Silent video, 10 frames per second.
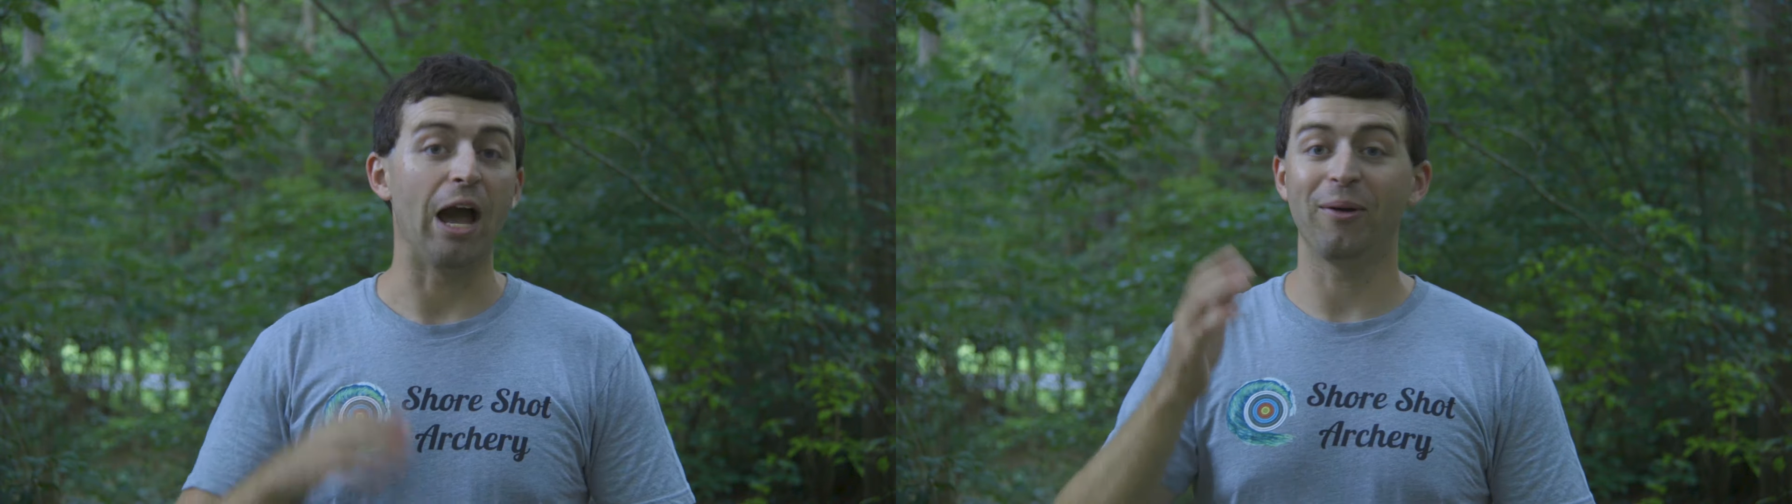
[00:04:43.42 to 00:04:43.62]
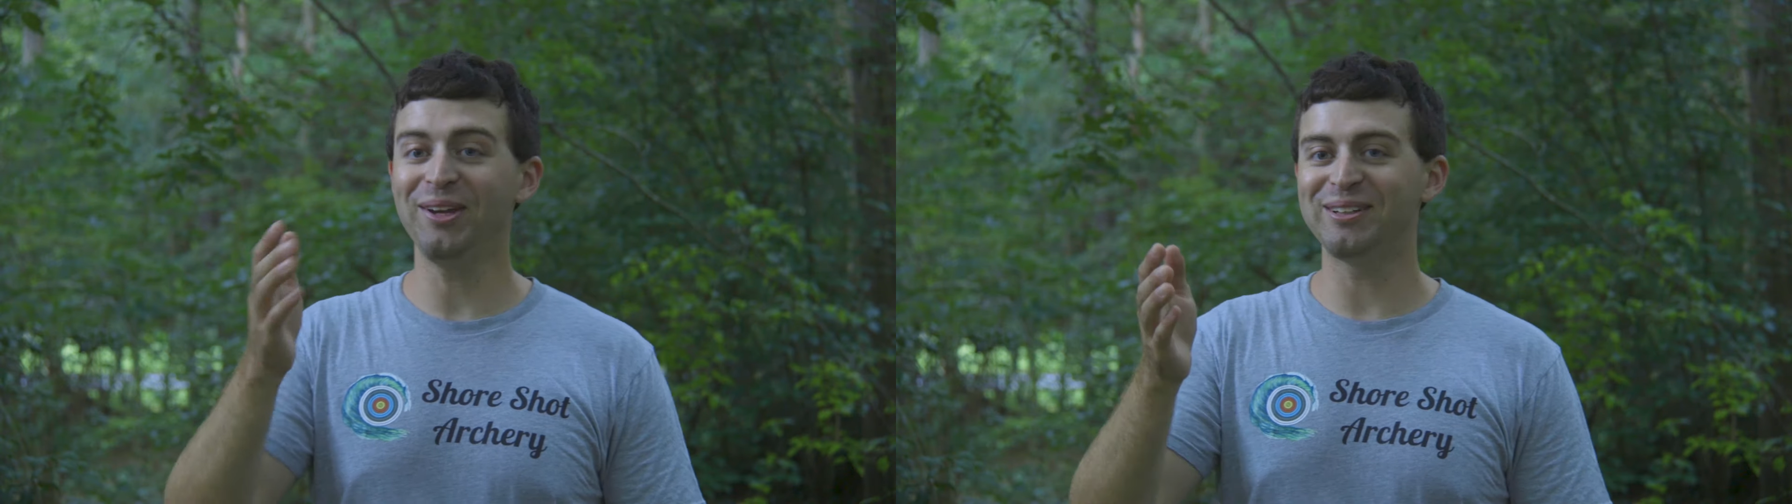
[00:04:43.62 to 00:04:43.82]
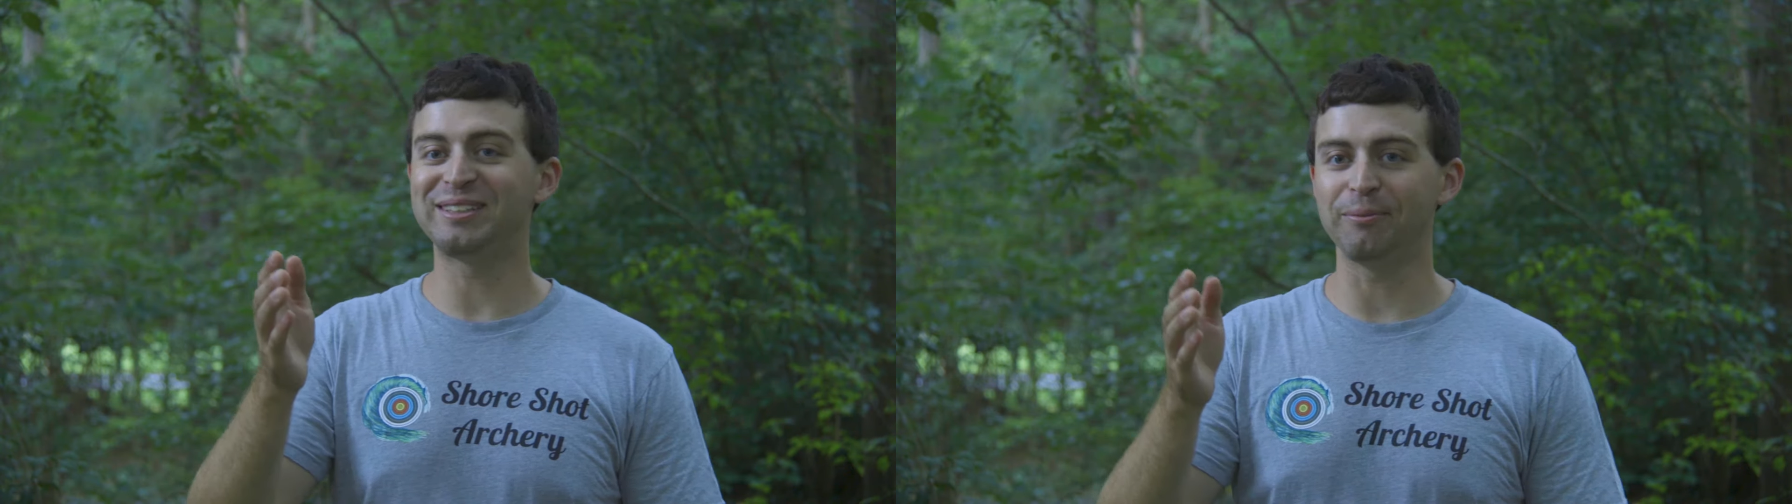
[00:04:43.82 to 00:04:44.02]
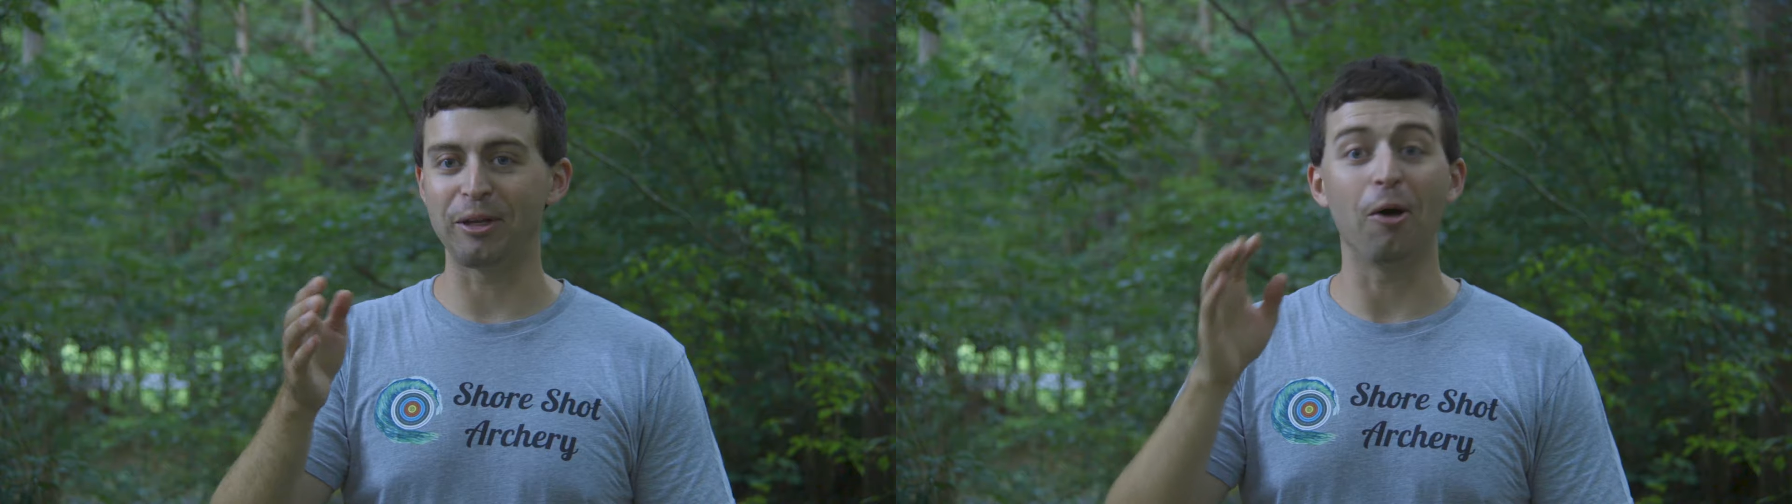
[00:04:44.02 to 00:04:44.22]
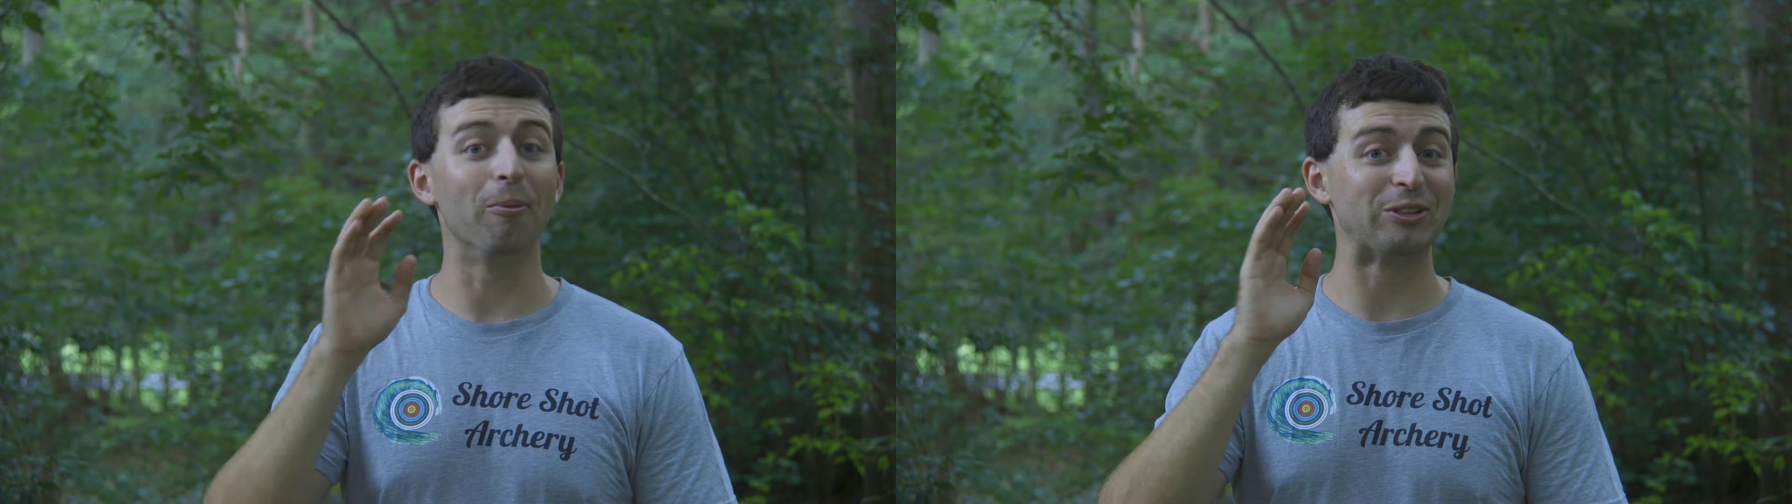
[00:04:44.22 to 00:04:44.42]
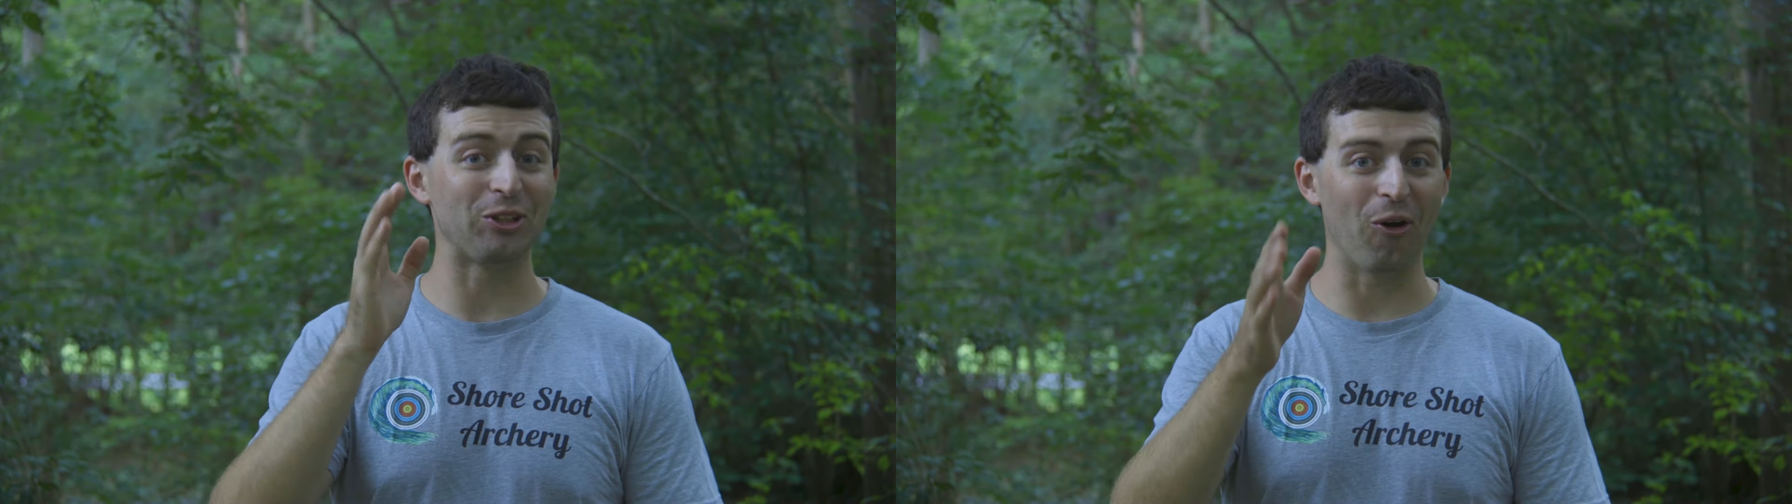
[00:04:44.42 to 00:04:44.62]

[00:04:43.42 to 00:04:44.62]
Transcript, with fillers: Now here is something almost